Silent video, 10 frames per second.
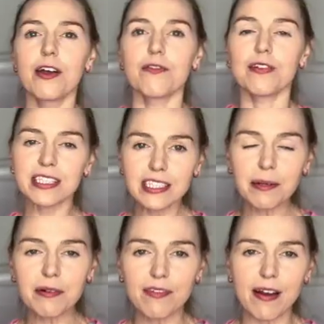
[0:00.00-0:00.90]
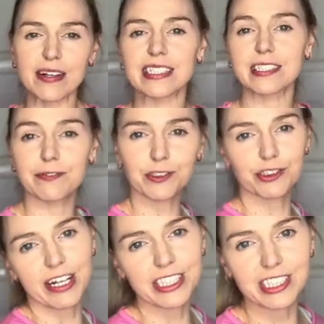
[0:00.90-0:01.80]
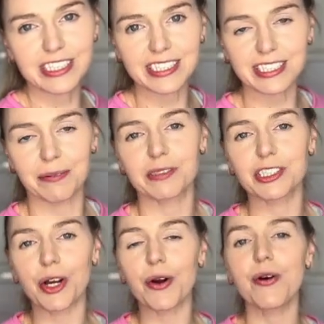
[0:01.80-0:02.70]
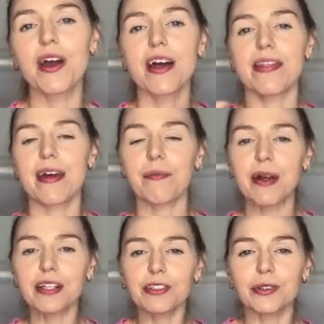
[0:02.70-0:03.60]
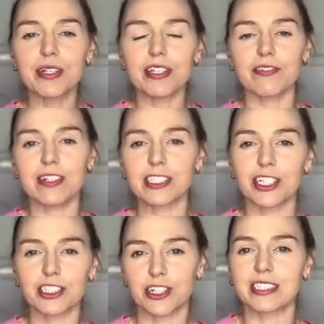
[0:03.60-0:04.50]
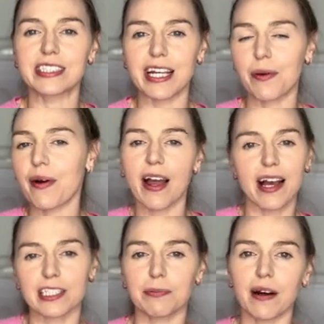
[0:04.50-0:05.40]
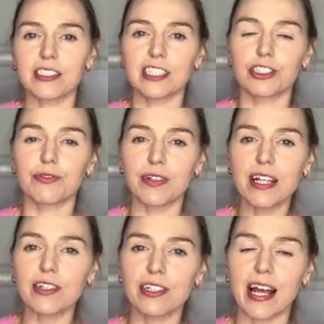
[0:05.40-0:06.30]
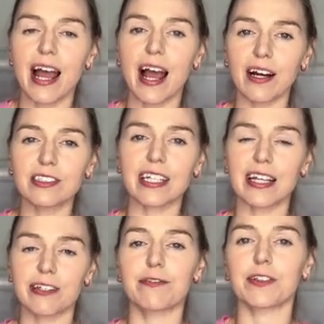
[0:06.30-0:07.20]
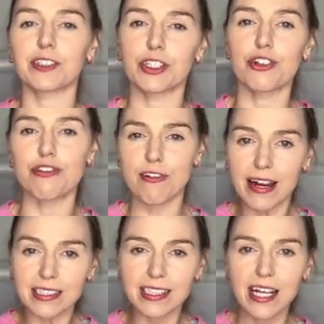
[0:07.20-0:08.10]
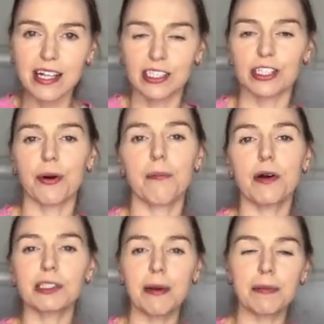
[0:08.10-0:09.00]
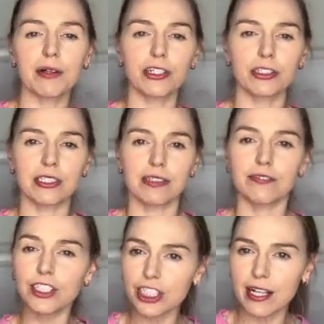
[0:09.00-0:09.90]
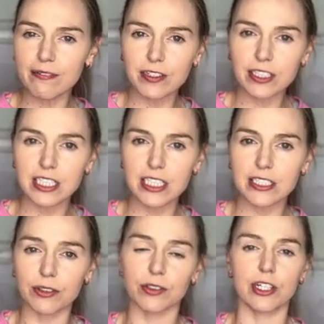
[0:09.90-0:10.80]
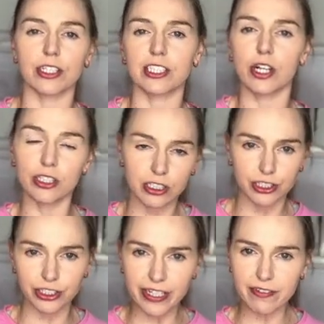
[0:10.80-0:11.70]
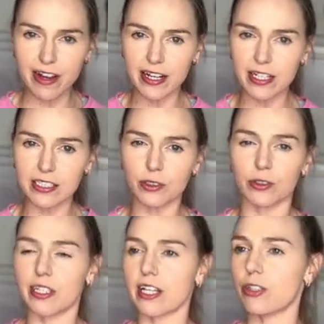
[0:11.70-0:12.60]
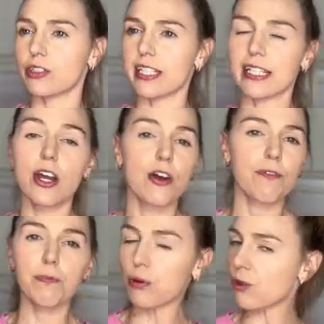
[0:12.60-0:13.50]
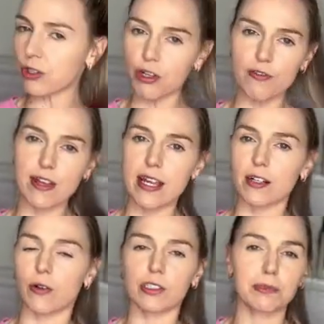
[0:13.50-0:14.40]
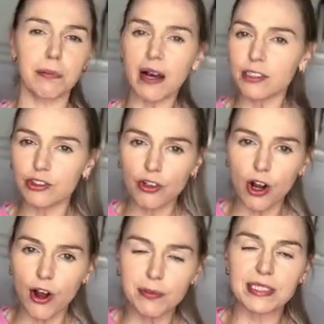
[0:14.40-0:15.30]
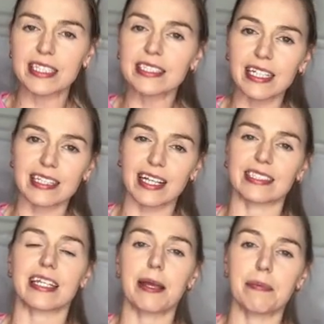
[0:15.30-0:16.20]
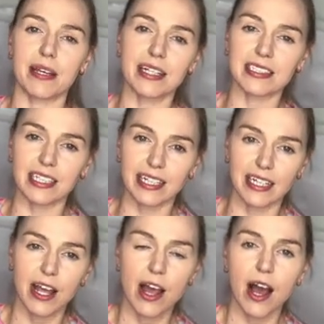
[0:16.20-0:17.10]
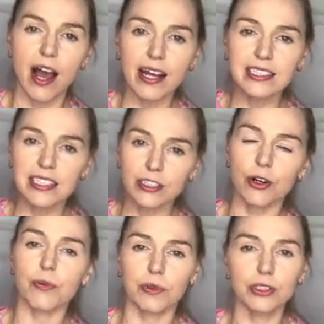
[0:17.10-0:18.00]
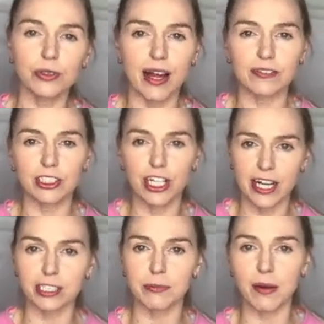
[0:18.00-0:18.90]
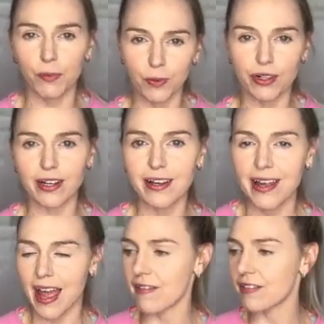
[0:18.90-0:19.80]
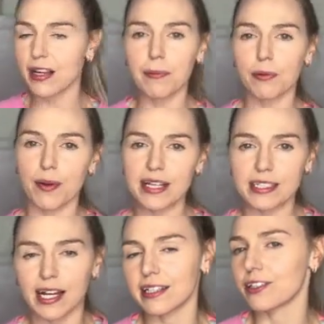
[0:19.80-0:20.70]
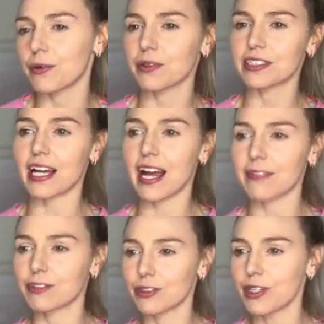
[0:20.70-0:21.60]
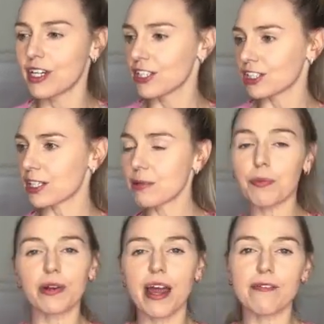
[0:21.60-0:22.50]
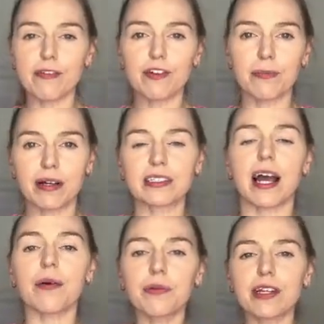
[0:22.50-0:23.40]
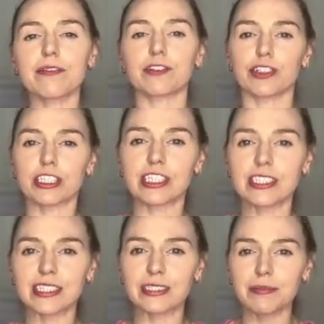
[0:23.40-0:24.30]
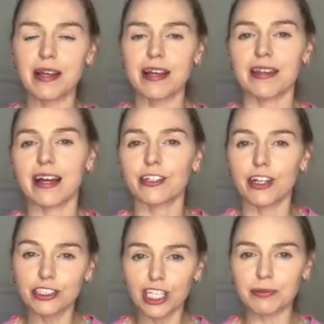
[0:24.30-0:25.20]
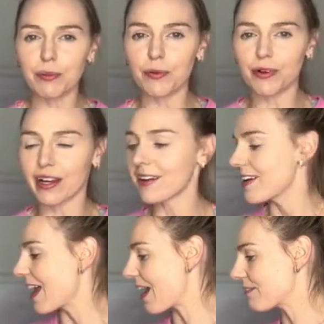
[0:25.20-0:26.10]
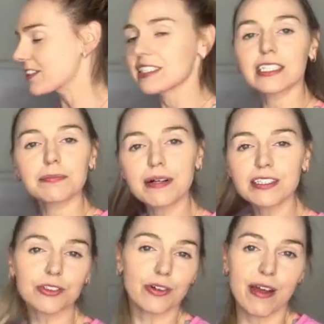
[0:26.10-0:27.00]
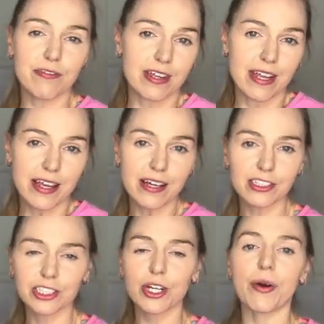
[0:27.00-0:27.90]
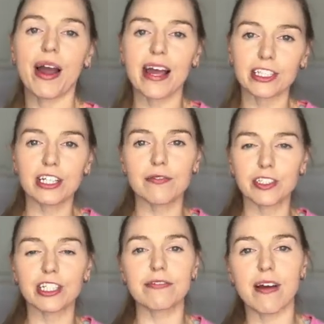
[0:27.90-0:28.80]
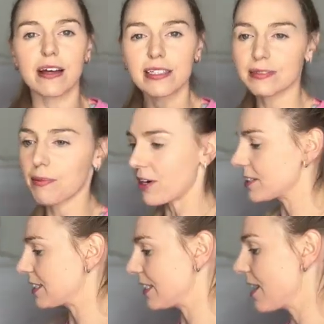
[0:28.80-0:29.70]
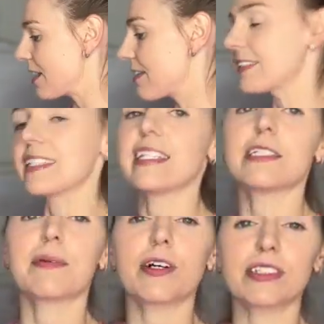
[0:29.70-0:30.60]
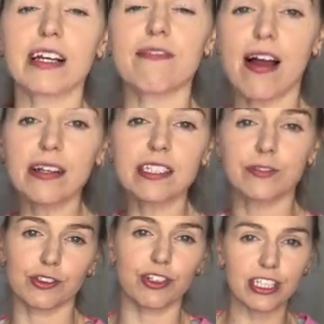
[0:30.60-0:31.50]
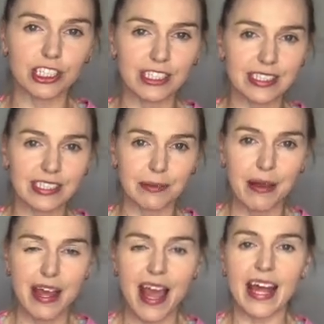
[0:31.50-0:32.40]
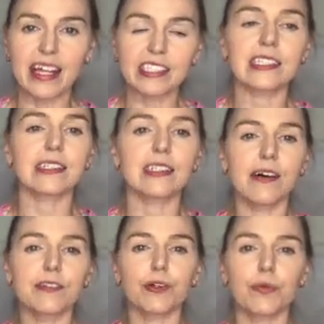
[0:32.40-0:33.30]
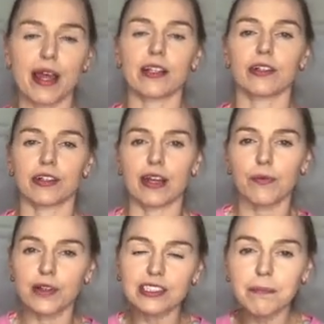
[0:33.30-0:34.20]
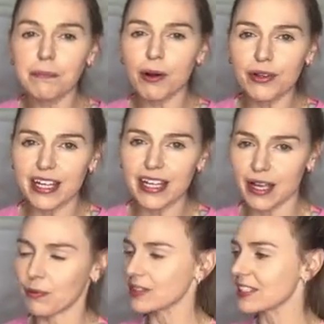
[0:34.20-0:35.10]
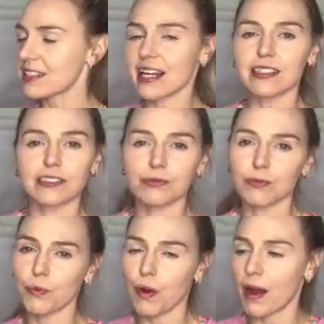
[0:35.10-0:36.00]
Reason number five is the filtration system. So that when you're doing the research on DIY ice baths, is you're really looking at how to get the filter correct. So most people are using fish tank filters, or they're using ozone generators, or they're using pool chlorine or spa drops, things like that to keep it nice and clean. I did not want to have to change my water every couple of weeks. I did not want to have to change my water every few months. I wanted a filtration system that I could only change my water every 6 months or every year. So I actually originally found this person that did these because I found his filtration system and I just loved the way it looked. It wasn't bulky, it wasn't a thousand